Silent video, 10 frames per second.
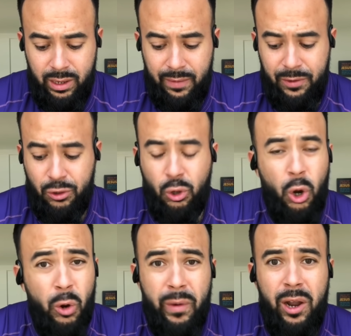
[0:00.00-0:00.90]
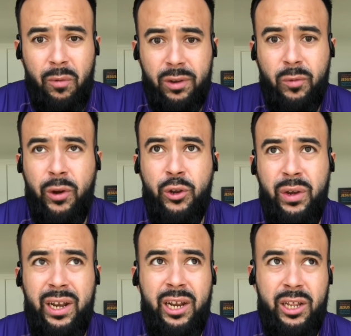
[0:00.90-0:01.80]
The 3rd round was the one you
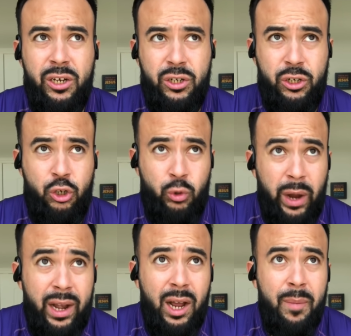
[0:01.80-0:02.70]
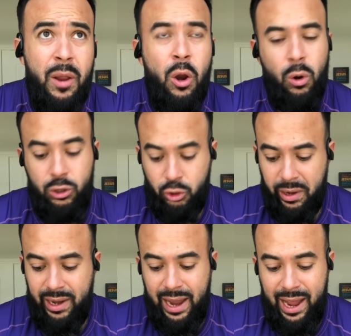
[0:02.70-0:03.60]
needed either to trade up or
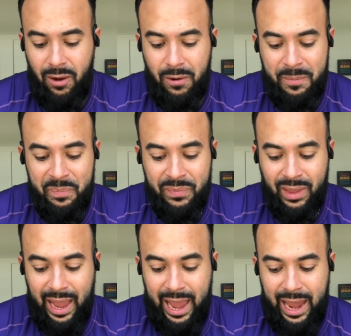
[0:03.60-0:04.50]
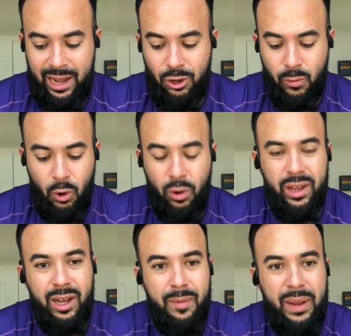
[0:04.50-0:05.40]
trade down, and you were only
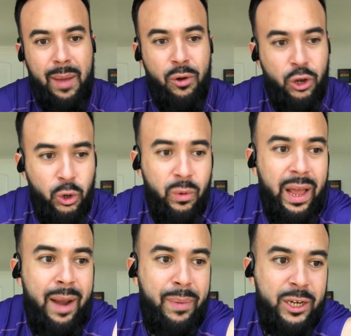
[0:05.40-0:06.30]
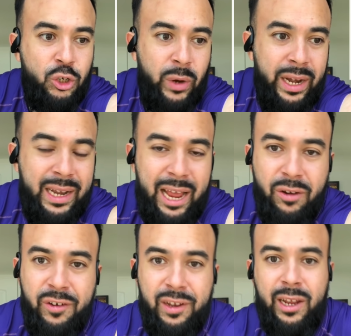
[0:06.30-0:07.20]
going to be able to do that by trading down
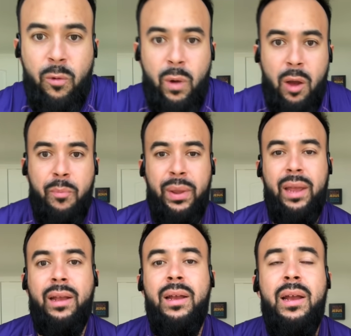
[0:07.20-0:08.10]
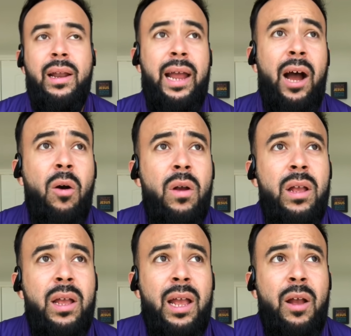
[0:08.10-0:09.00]
your 2nd round pick. Now,
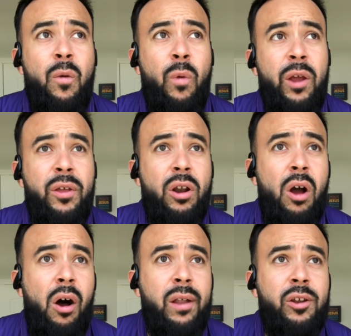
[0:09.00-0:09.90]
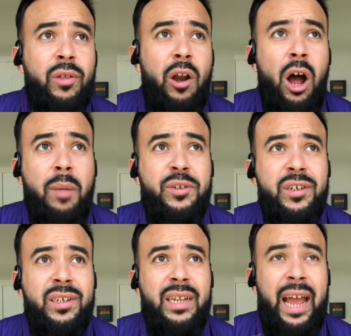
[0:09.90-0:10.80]
were there calls or their
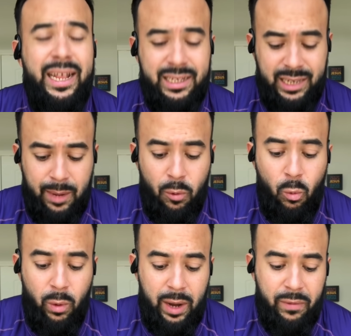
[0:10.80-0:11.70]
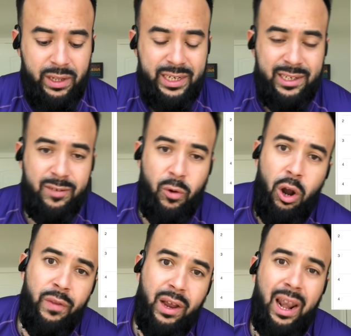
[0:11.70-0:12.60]
options at the table whenever the Texans were
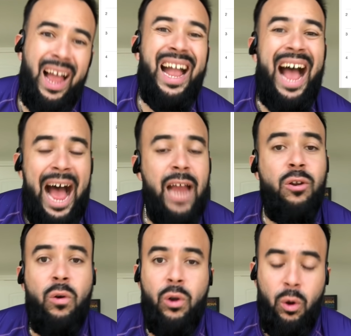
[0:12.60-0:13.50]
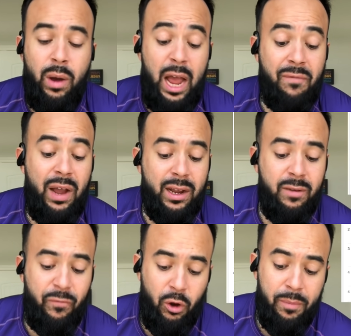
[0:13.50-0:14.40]
on the clock? I don't know. I have not
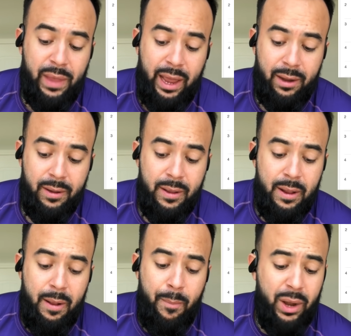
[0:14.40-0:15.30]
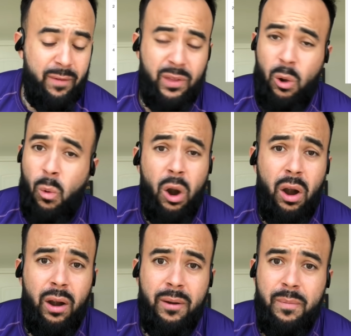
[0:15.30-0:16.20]
confirmed that. But if there
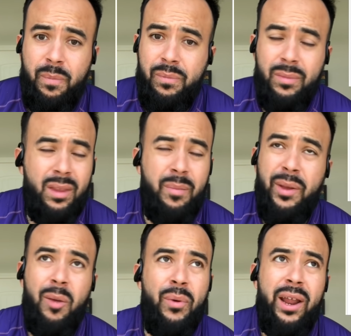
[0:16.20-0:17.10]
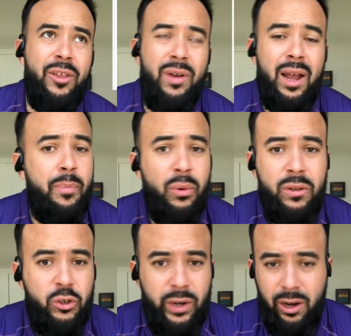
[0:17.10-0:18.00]
were, Bill O'Brien, you got to pull the
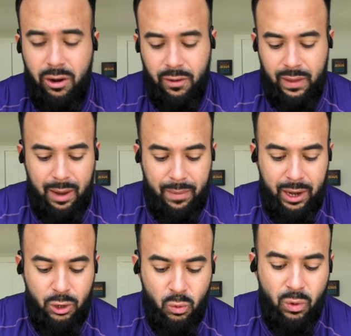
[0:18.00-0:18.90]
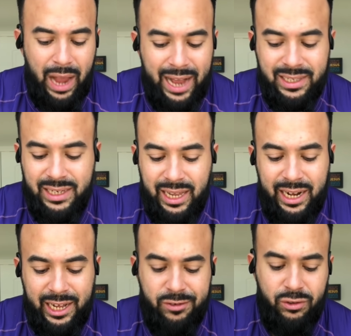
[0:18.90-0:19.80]
trigger on that, man. You got to get an
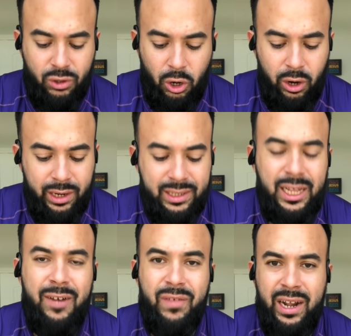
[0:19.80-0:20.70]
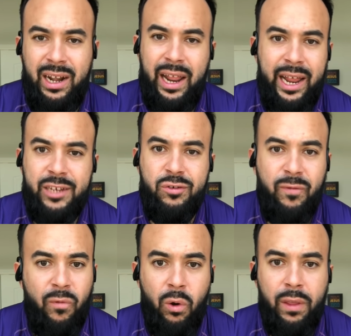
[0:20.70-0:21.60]
extra 3rd instead of getting an extra
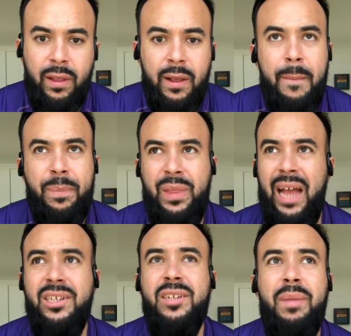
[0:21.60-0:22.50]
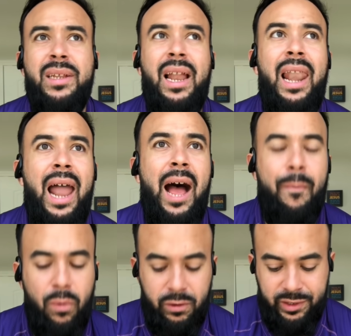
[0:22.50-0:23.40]
4th. That just makes a lot
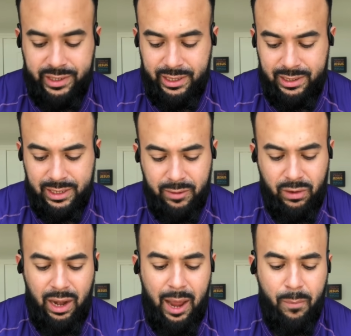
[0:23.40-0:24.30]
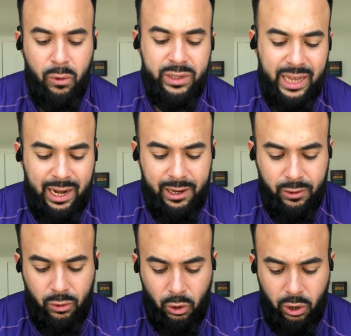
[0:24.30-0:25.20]
more sense. There was a lot more talent in
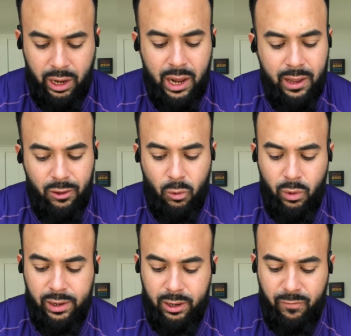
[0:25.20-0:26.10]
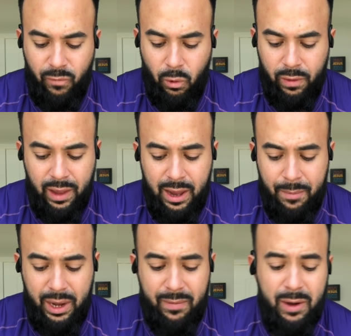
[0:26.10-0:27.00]
the 3rd than there was in the 4th.
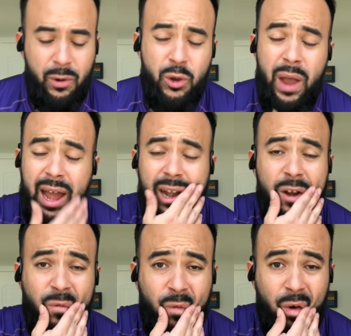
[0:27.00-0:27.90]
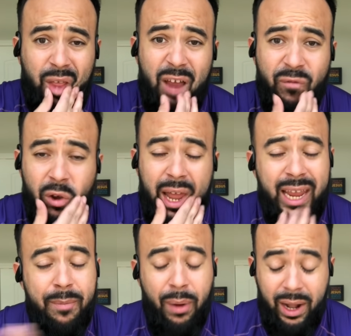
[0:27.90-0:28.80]
But even when you had it in the 4th, I feel like
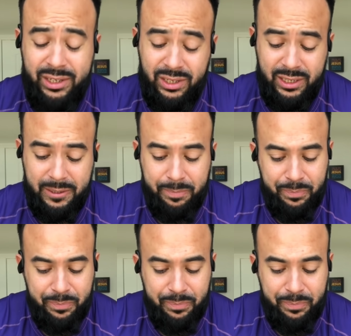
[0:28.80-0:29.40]
he botched it.